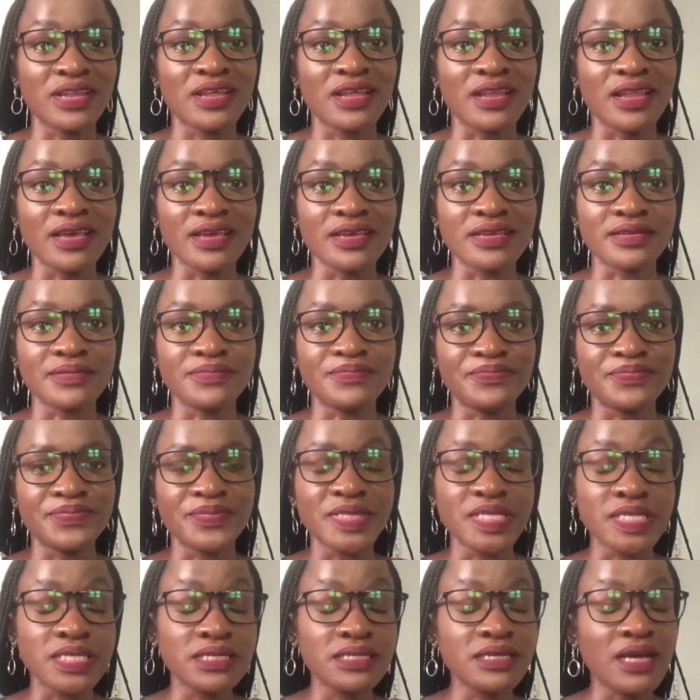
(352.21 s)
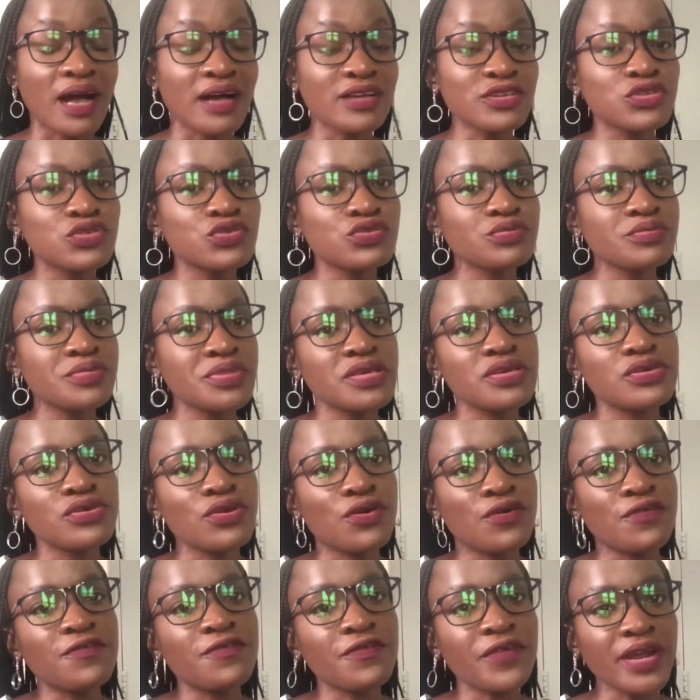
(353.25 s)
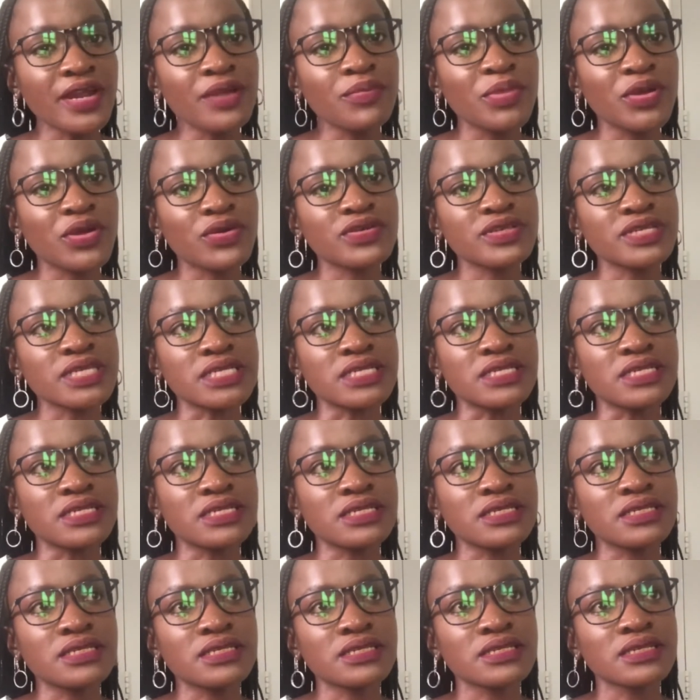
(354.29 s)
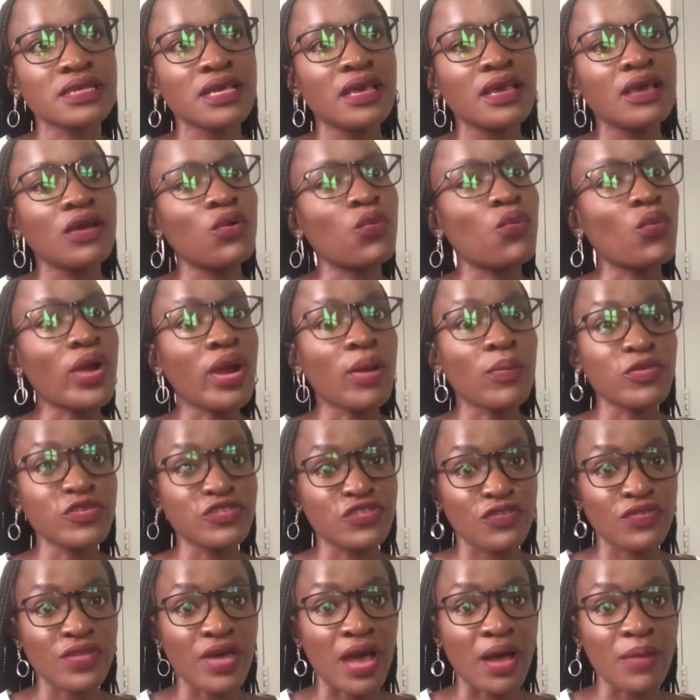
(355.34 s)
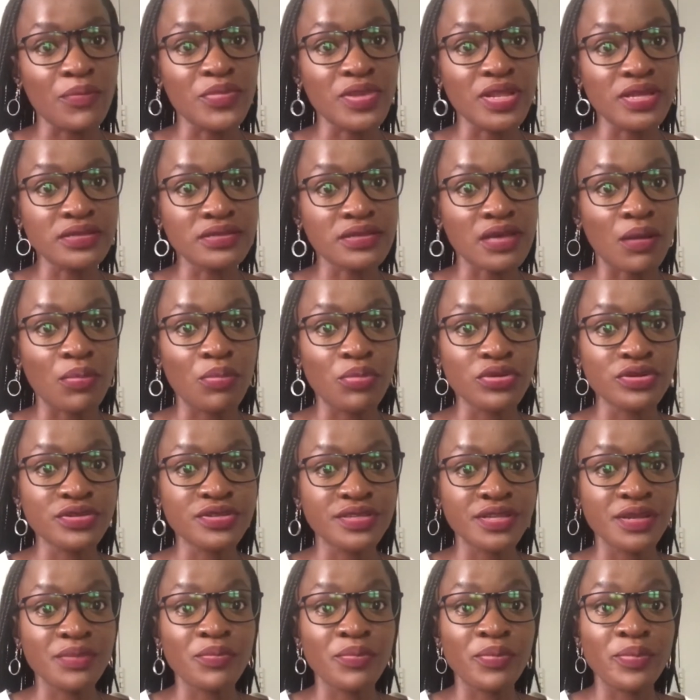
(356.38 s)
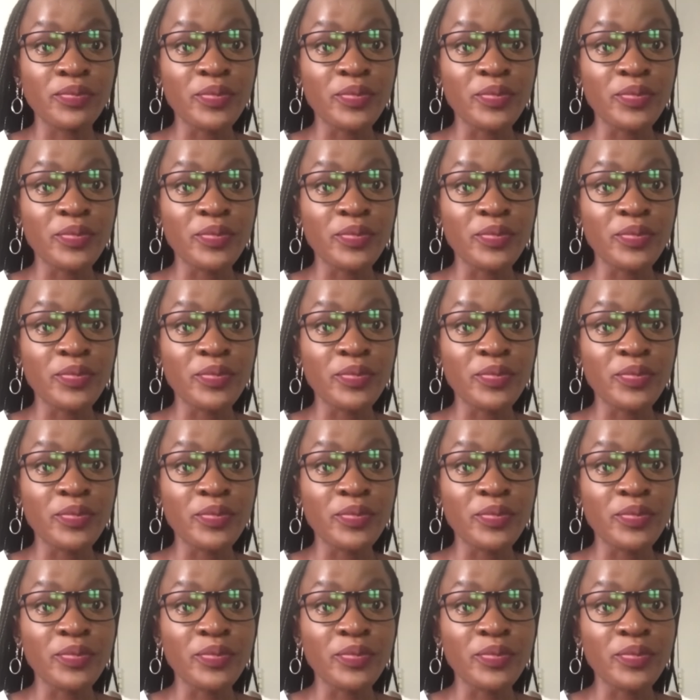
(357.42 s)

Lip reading: Like, it has to be your friend because it is where most of the updates are posted.